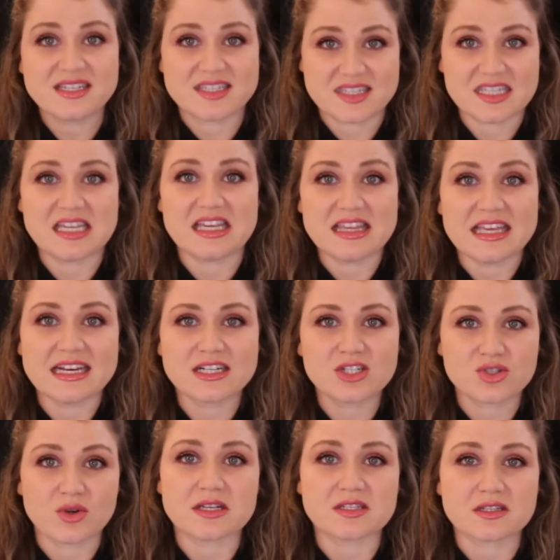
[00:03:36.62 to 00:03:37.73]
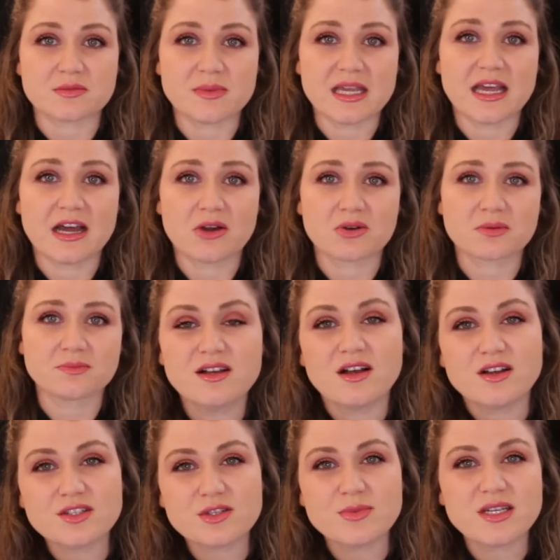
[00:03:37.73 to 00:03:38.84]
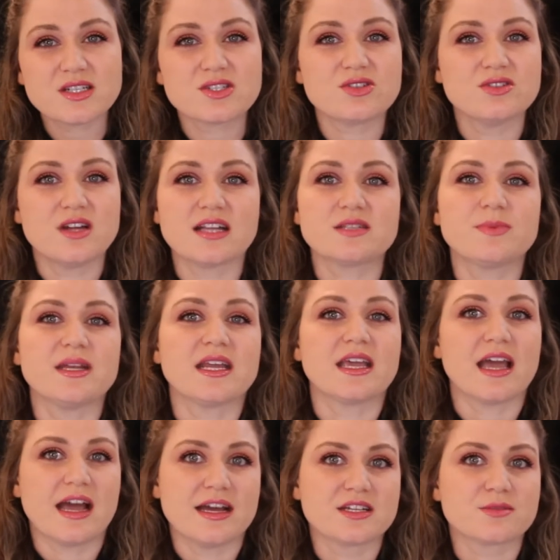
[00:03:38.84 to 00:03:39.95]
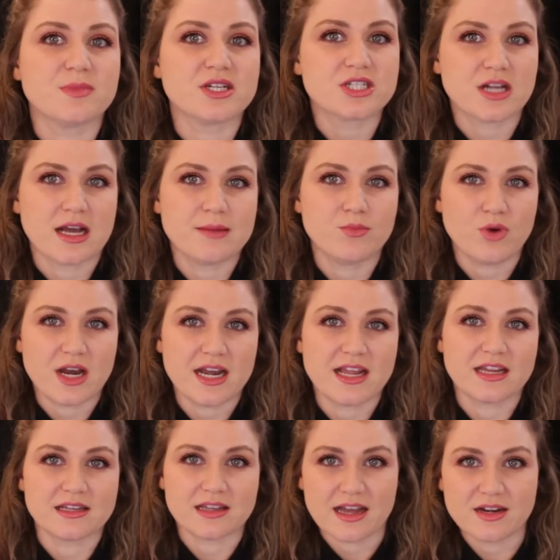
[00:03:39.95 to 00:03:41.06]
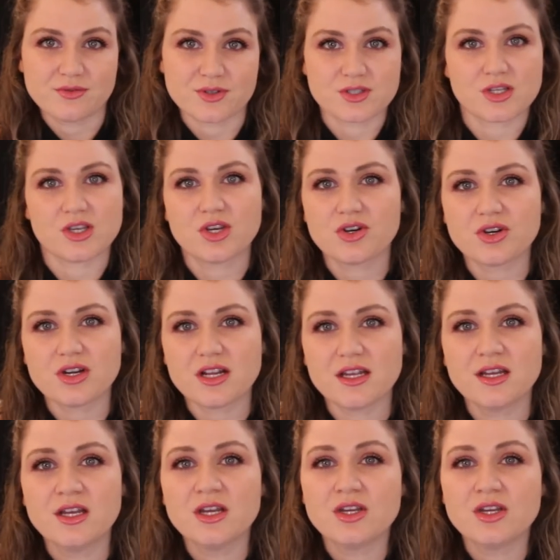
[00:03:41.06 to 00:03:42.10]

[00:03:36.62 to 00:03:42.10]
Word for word: see that it stresses me out. Also because you're not spending as much time waiting in line for security,